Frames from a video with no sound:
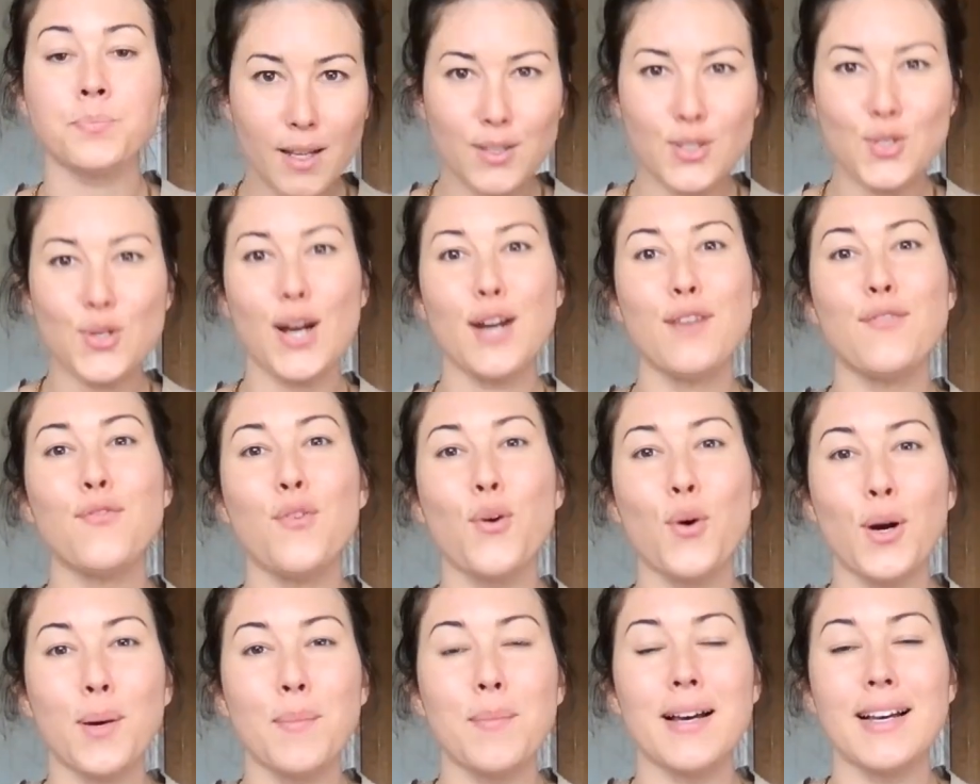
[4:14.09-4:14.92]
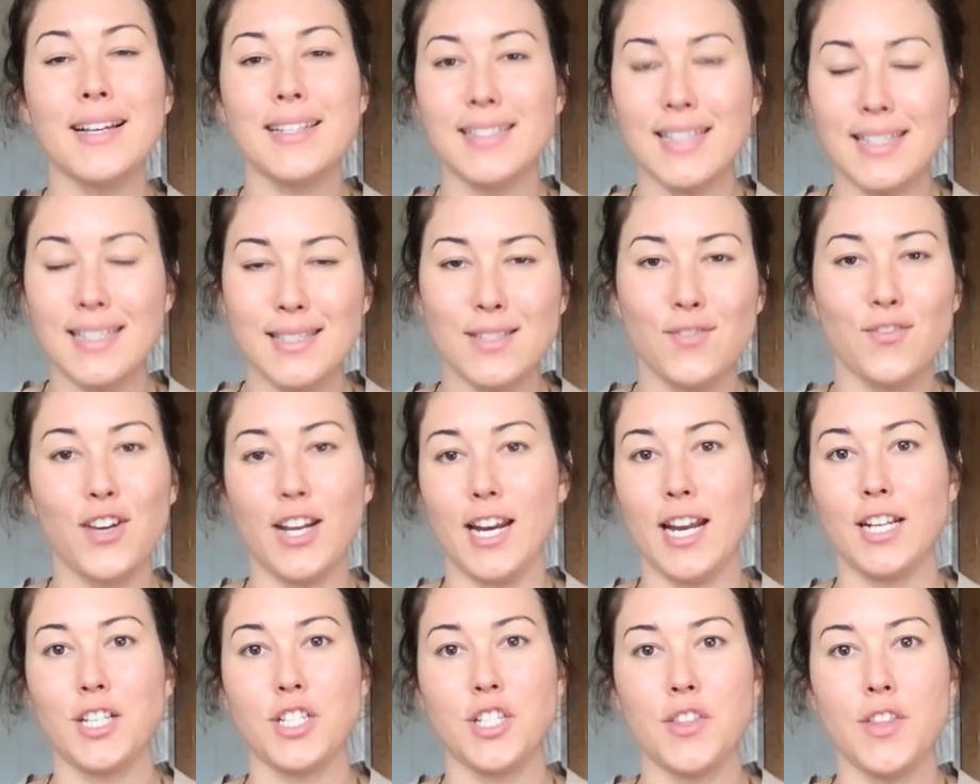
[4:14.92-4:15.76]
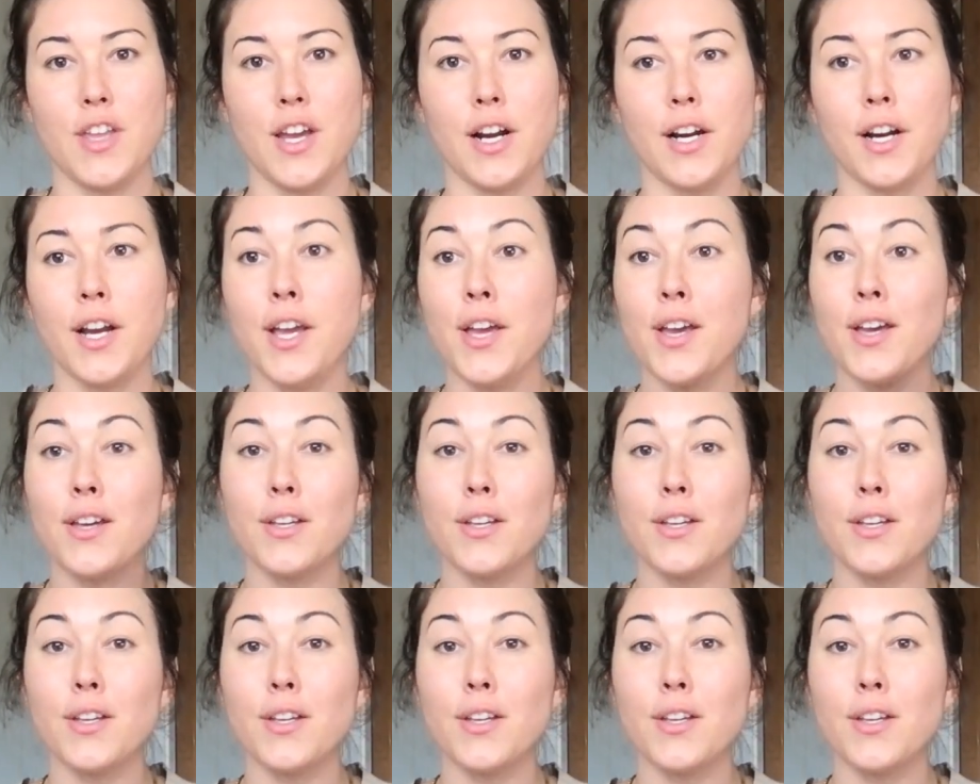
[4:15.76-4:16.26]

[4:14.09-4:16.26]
Try to form a sense of connection there.